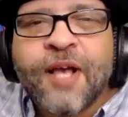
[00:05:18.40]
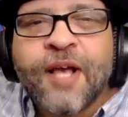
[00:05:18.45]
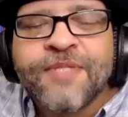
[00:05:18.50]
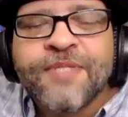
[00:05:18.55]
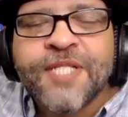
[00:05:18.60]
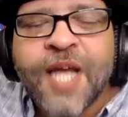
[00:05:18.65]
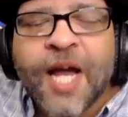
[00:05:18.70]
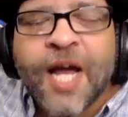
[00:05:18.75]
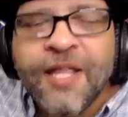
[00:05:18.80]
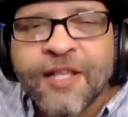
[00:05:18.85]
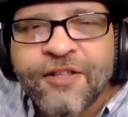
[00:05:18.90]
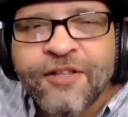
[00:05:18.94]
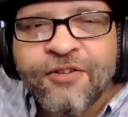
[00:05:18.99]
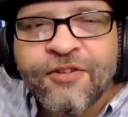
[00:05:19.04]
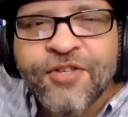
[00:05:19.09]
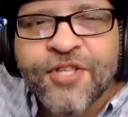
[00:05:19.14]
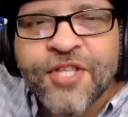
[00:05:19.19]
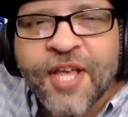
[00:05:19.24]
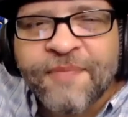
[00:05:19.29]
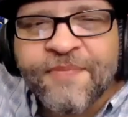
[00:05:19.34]
I'm telling
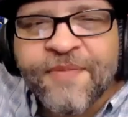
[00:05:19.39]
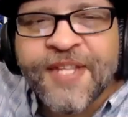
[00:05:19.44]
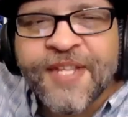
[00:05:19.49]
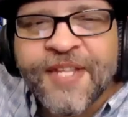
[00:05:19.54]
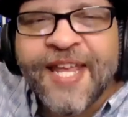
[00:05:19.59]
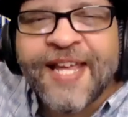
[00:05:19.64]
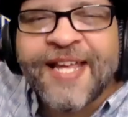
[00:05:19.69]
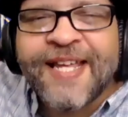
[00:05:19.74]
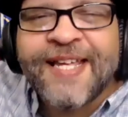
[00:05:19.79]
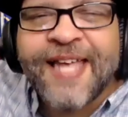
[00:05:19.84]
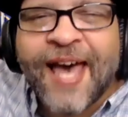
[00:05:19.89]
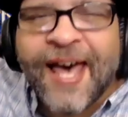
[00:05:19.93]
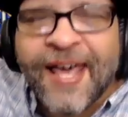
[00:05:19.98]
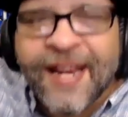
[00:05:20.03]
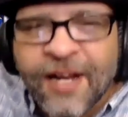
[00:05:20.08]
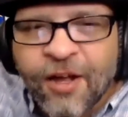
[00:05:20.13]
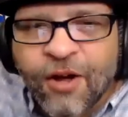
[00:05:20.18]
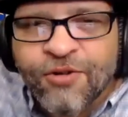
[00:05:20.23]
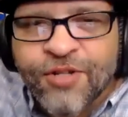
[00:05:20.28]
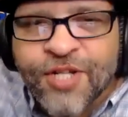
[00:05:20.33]
you something. You got
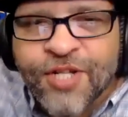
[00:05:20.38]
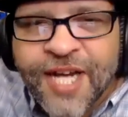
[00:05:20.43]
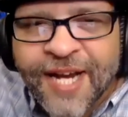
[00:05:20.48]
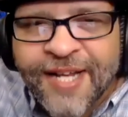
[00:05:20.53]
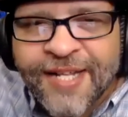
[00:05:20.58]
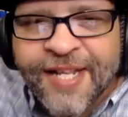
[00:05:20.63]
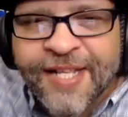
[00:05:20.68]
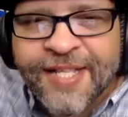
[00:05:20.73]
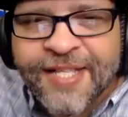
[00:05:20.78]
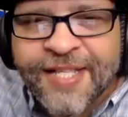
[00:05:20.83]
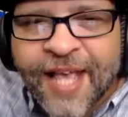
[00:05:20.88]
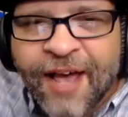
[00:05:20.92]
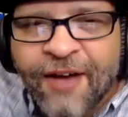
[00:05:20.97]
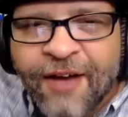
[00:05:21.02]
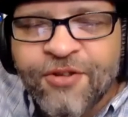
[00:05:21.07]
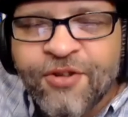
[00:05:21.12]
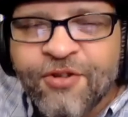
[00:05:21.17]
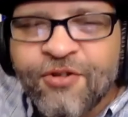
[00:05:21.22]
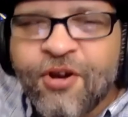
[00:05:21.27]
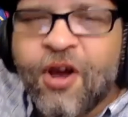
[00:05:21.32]
to go check this
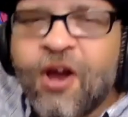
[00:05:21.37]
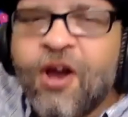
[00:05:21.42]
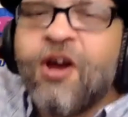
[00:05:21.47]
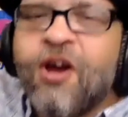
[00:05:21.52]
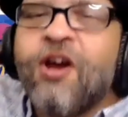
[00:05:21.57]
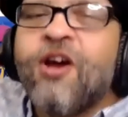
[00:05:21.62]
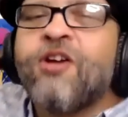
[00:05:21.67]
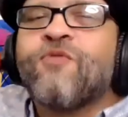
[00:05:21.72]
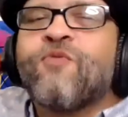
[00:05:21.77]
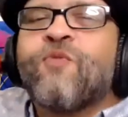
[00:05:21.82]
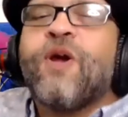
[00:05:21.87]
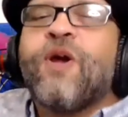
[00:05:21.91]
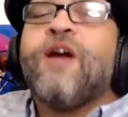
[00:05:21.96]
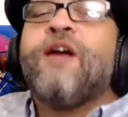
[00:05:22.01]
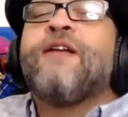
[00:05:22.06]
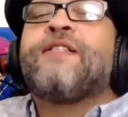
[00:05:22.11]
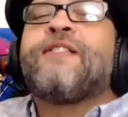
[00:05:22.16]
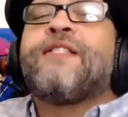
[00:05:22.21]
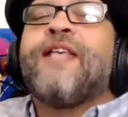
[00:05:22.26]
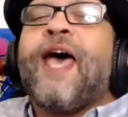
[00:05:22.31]
out. You heard
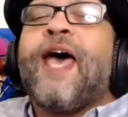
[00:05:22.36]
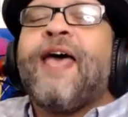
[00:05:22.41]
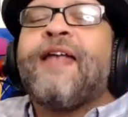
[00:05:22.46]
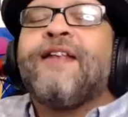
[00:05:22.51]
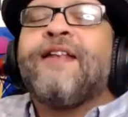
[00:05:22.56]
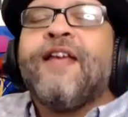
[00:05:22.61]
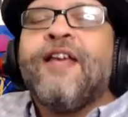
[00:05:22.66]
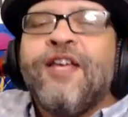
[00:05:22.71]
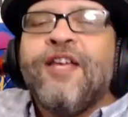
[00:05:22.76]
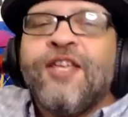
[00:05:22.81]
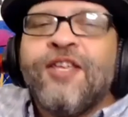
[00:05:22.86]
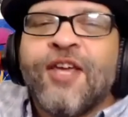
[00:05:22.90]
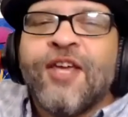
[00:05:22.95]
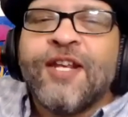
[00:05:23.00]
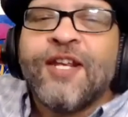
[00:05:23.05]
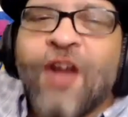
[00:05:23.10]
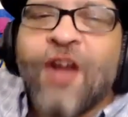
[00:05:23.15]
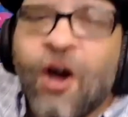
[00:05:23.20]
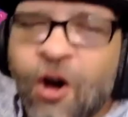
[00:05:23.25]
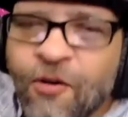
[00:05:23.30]
where it's at.
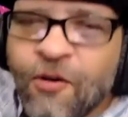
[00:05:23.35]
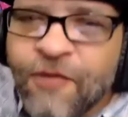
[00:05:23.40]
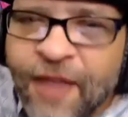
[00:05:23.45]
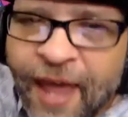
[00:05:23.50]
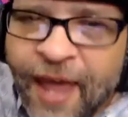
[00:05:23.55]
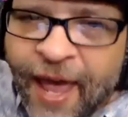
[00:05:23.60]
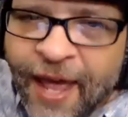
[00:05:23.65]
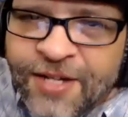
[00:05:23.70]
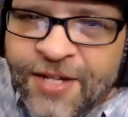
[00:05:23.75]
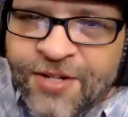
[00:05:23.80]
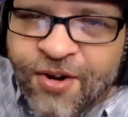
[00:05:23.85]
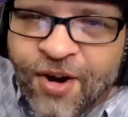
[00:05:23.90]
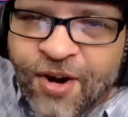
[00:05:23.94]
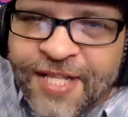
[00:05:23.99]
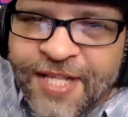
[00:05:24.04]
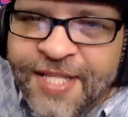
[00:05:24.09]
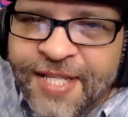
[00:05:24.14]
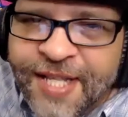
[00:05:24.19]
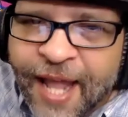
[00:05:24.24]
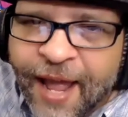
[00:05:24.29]
You know the
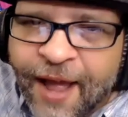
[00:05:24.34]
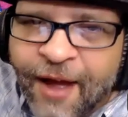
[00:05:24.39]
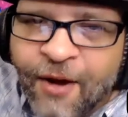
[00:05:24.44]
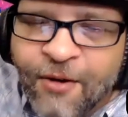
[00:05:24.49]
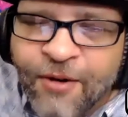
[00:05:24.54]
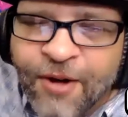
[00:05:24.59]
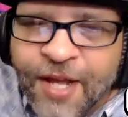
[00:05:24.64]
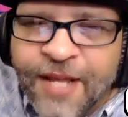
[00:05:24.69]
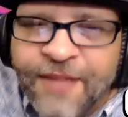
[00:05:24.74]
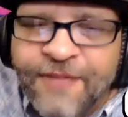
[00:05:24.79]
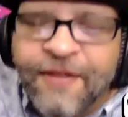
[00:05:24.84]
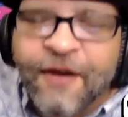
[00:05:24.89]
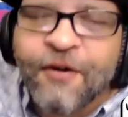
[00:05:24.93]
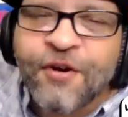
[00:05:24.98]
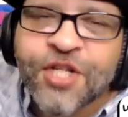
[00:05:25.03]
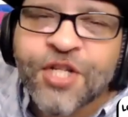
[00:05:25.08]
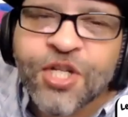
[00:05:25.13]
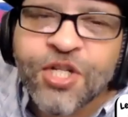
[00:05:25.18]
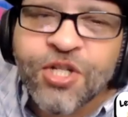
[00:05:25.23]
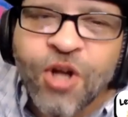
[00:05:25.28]
address now.
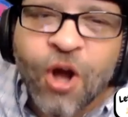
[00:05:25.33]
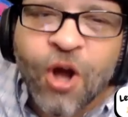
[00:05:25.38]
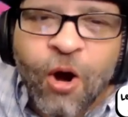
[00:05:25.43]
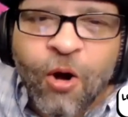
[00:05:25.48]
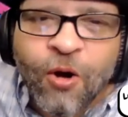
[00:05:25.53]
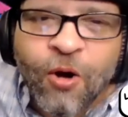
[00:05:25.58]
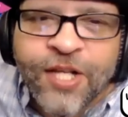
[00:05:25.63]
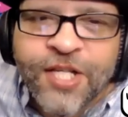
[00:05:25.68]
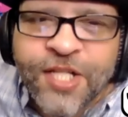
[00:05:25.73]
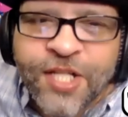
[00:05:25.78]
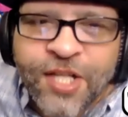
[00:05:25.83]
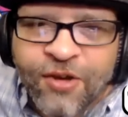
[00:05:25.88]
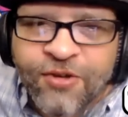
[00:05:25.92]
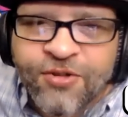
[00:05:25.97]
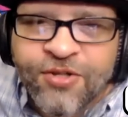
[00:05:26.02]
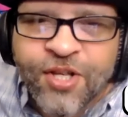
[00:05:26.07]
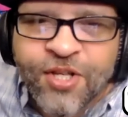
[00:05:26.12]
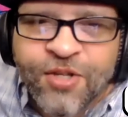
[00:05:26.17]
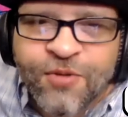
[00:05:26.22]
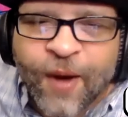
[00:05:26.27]
There's no
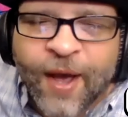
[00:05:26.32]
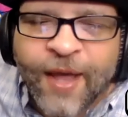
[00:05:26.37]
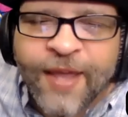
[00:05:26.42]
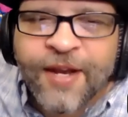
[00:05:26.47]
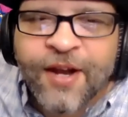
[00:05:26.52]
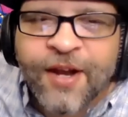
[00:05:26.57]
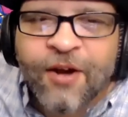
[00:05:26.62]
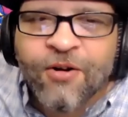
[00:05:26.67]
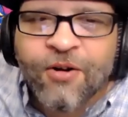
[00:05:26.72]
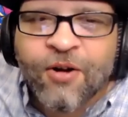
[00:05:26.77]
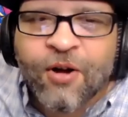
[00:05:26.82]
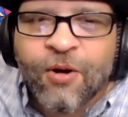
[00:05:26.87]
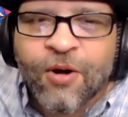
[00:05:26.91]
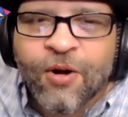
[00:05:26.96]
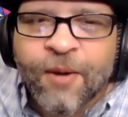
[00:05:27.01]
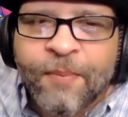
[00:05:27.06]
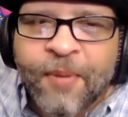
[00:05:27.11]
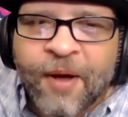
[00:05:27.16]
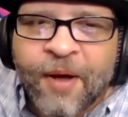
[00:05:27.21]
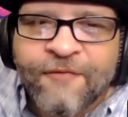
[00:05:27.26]
excuses why you don't
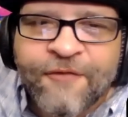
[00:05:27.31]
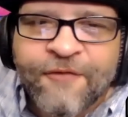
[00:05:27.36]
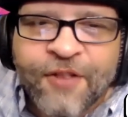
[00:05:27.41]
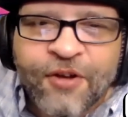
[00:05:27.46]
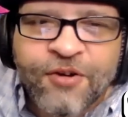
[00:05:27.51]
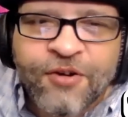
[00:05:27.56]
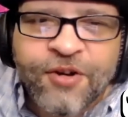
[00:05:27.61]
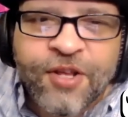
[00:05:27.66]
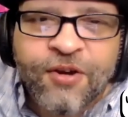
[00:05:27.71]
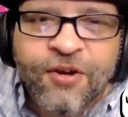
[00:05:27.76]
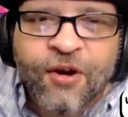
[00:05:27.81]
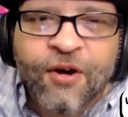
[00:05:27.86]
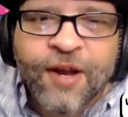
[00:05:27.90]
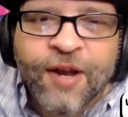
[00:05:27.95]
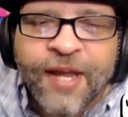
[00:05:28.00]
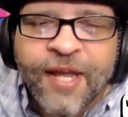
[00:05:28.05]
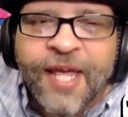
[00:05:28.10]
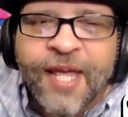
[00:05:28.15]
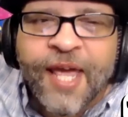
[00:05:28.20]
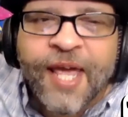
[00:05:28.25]
go to Buffalo, New
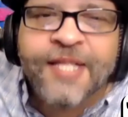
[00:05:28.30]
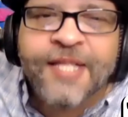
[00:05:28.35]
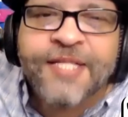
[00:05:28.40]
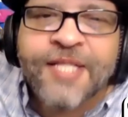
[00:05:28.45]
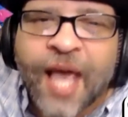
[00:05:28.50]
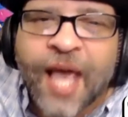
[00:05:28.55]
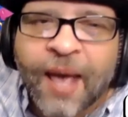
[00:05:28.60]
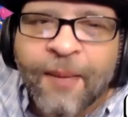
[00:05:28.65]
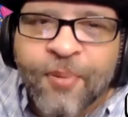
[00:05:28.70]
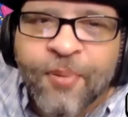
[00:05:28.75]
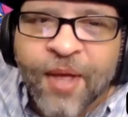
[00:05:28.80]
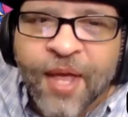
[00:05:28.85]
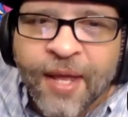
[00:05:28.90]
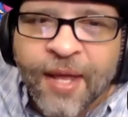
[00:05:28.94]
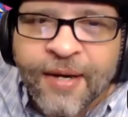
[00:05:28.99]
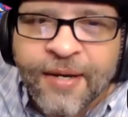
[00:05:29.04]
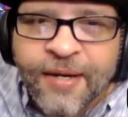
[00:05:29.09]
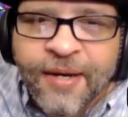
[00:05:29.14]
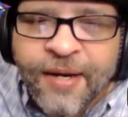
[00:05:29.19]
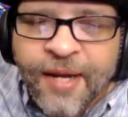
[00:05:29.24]
York and tap
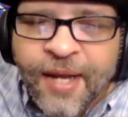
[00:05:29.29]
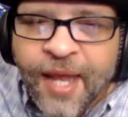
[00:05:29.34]
in.